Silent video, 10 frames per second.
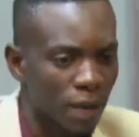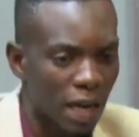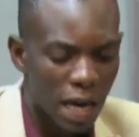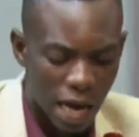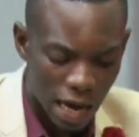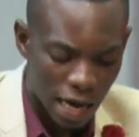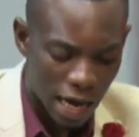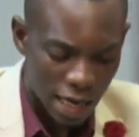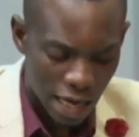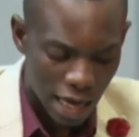
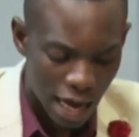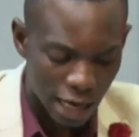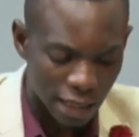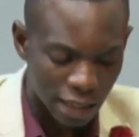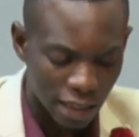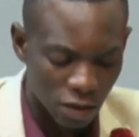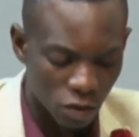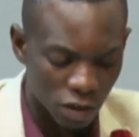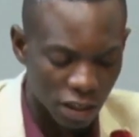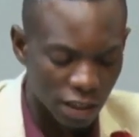I had
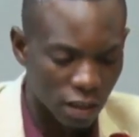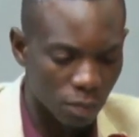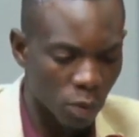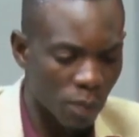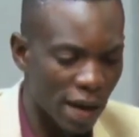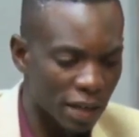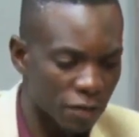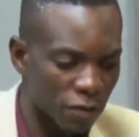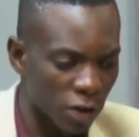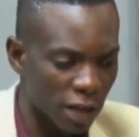initially prepared
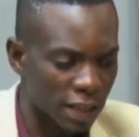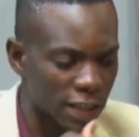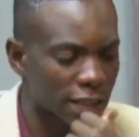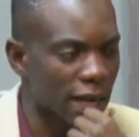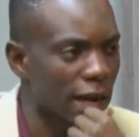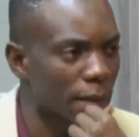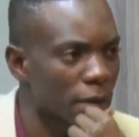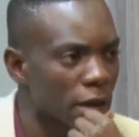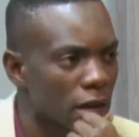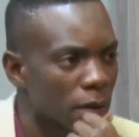it for a later time,
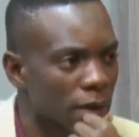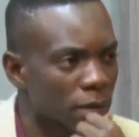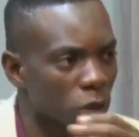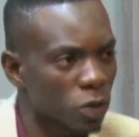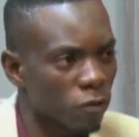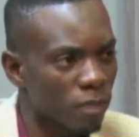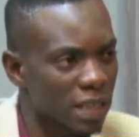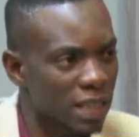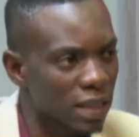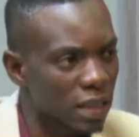but because you've
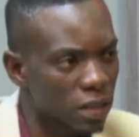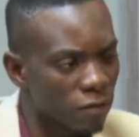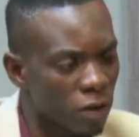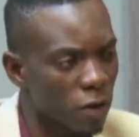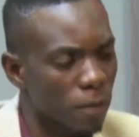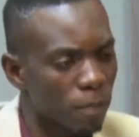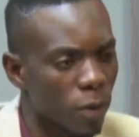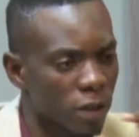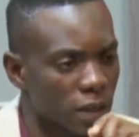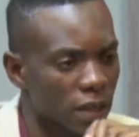mentioned this very
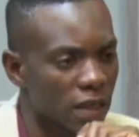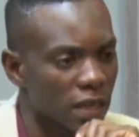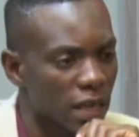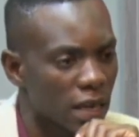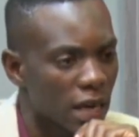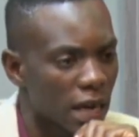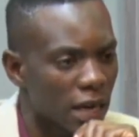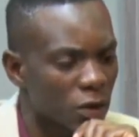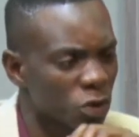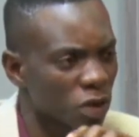important thing,
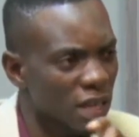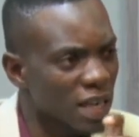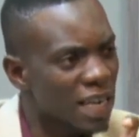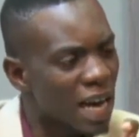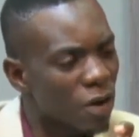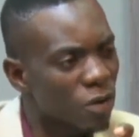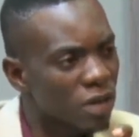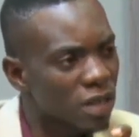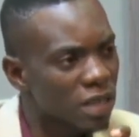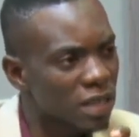don't you think now
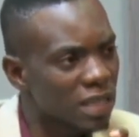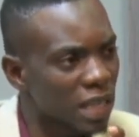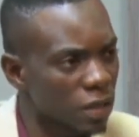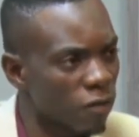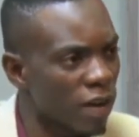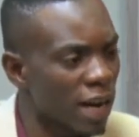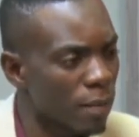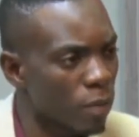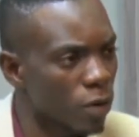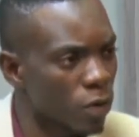it's
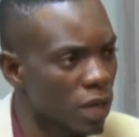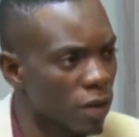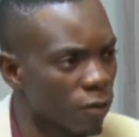justifiable really